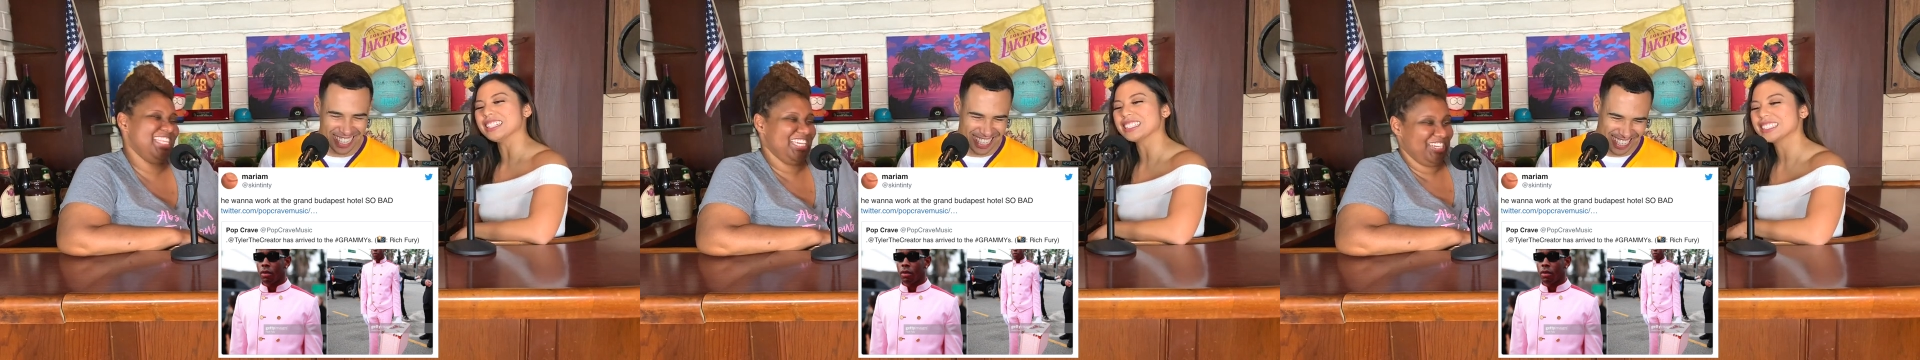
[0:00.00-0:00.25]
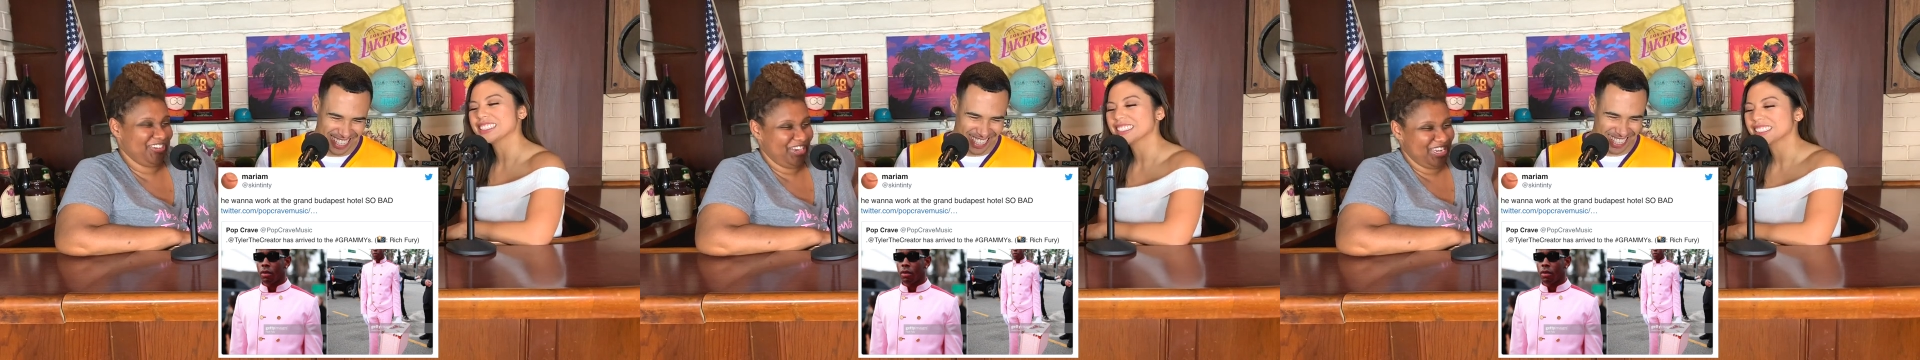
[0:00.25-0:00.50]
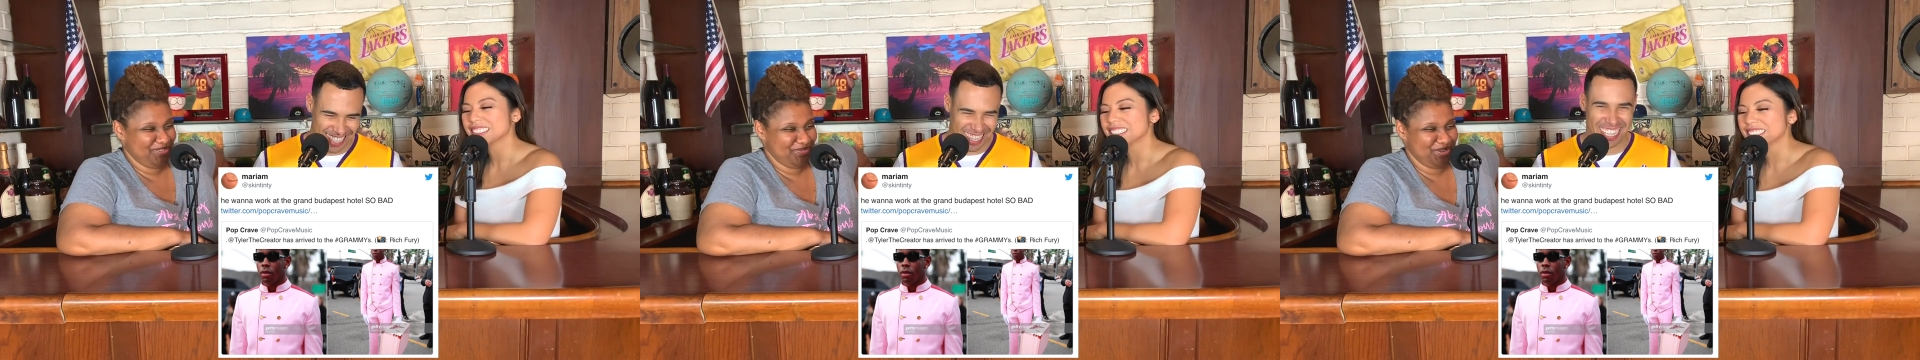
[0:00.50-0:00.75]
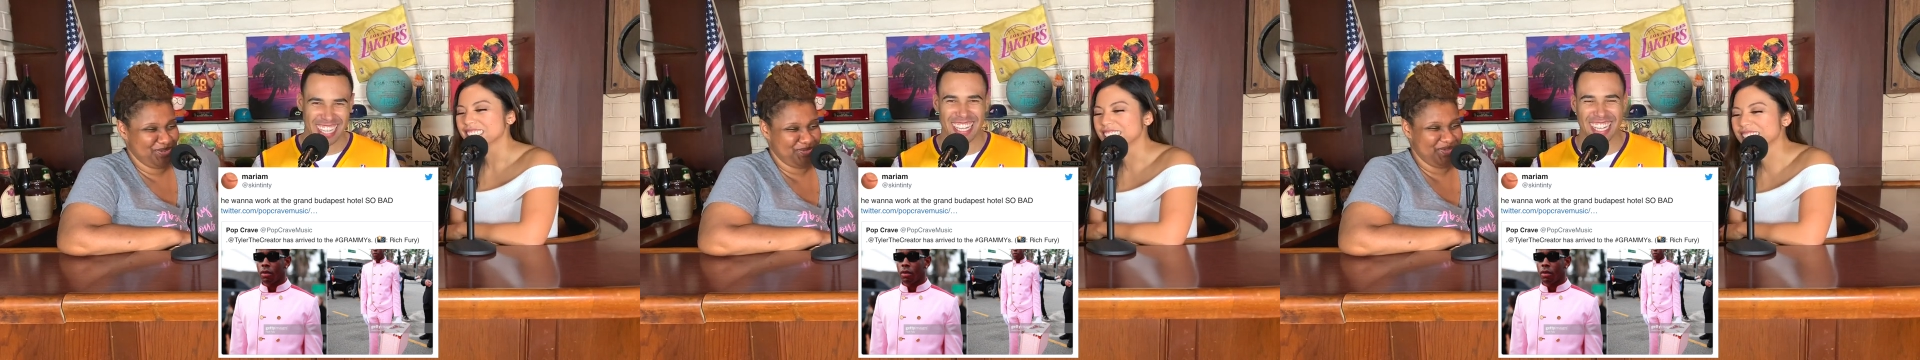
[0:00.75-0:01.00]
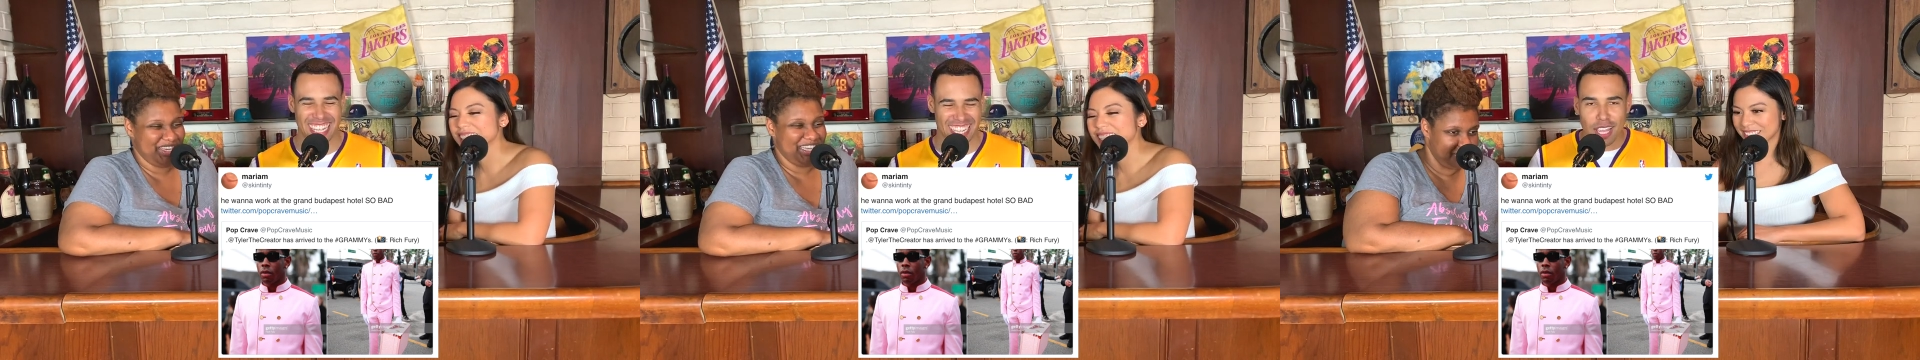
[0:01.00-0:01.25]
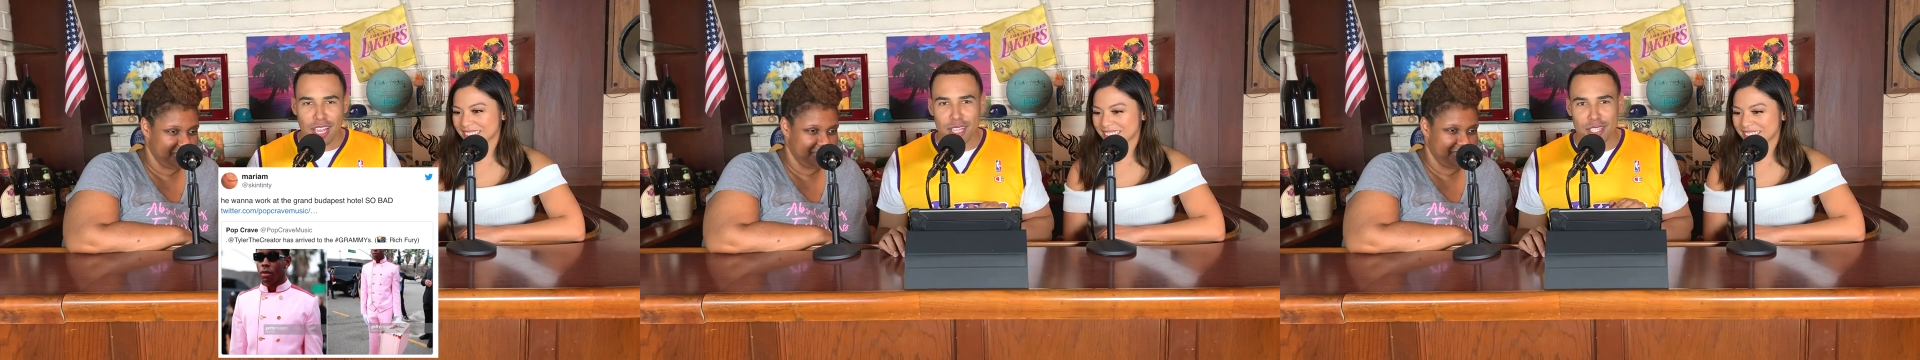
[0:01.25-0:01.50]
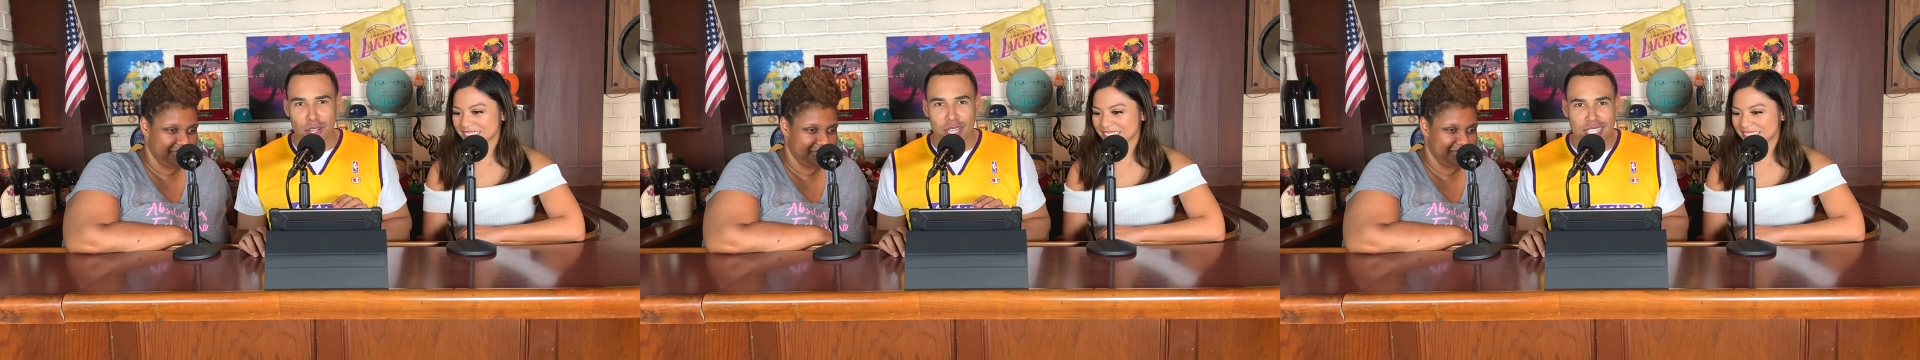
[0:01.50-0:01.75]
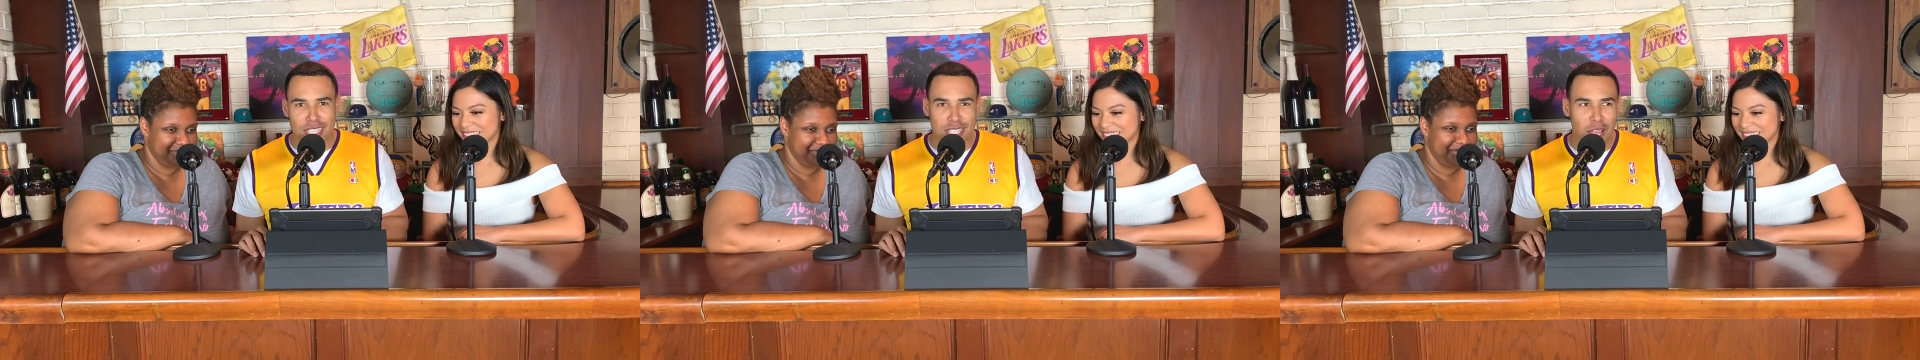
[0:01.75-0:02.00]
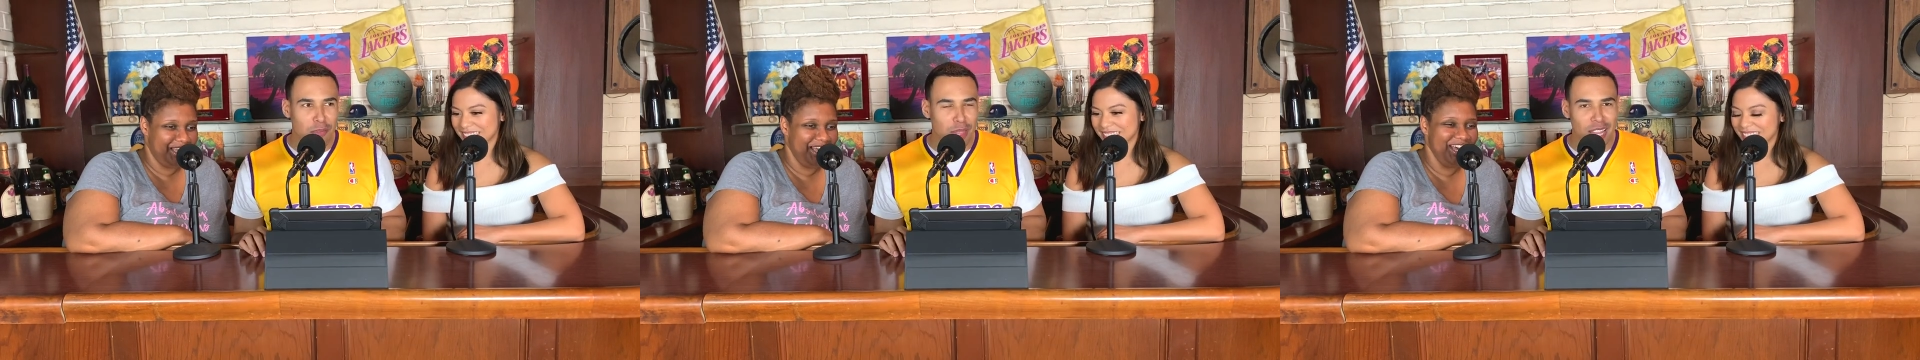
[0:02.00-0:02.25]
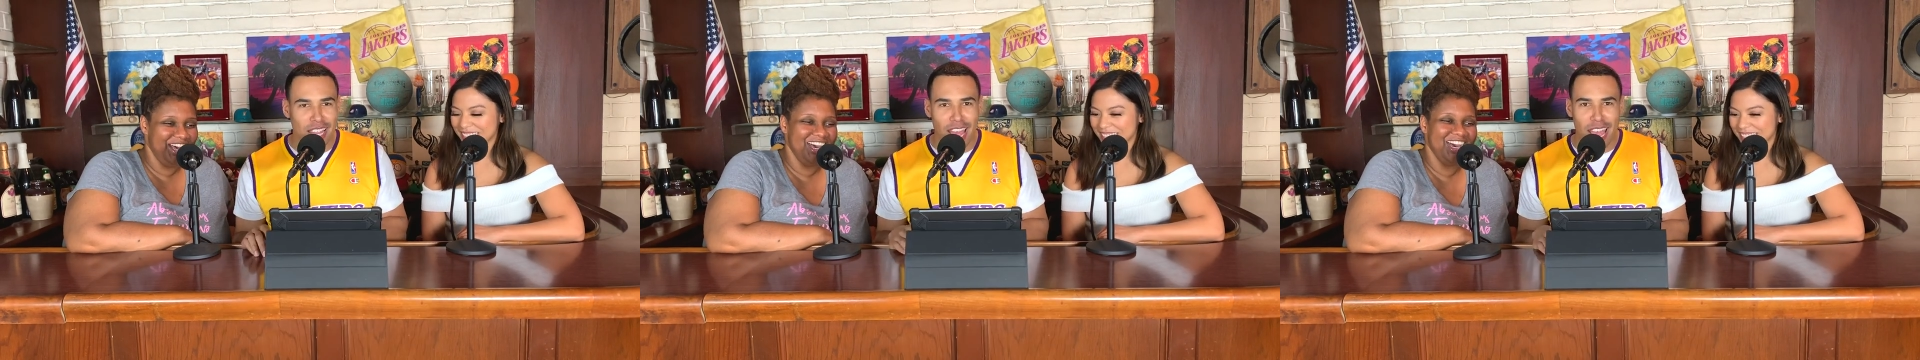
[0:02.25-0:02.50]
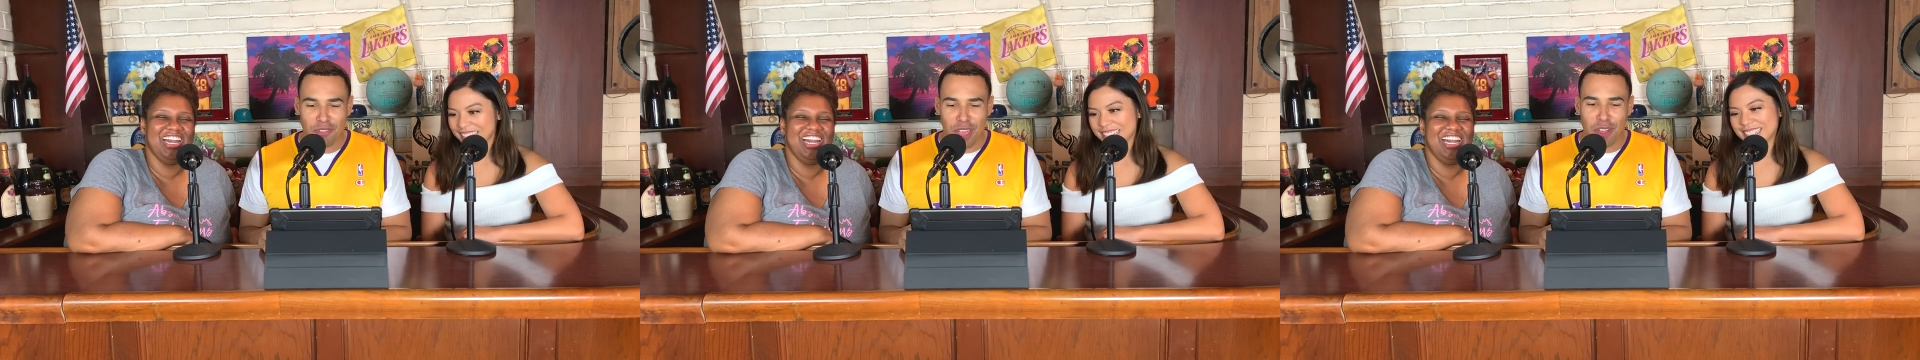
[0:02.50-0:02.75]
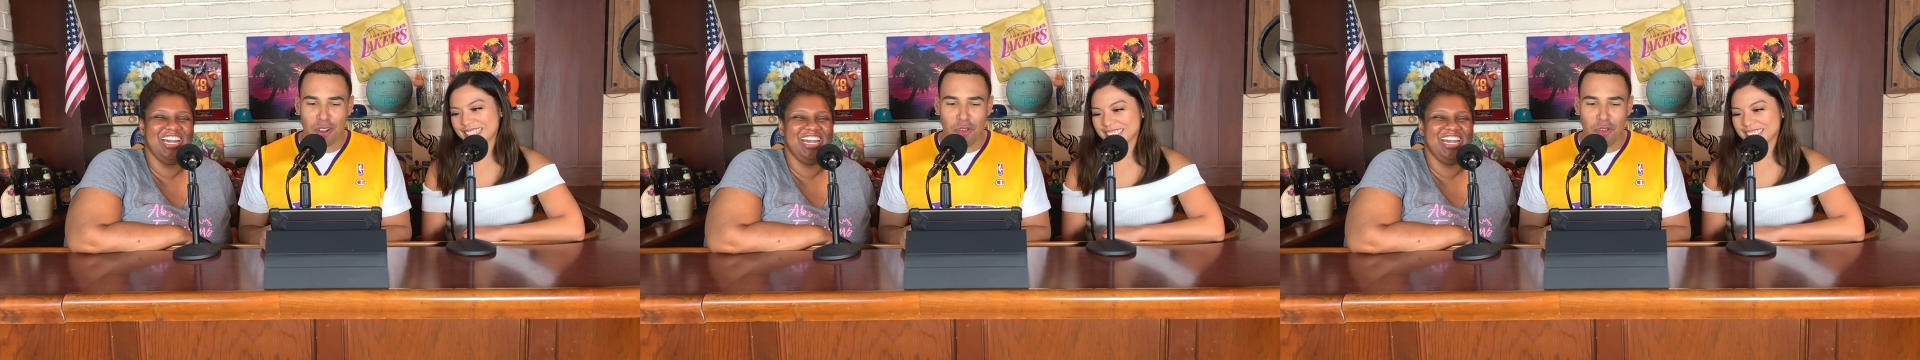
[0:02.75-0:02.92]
Speaker 1: The Grand Budapest.
Speaker 2: So this is something that I found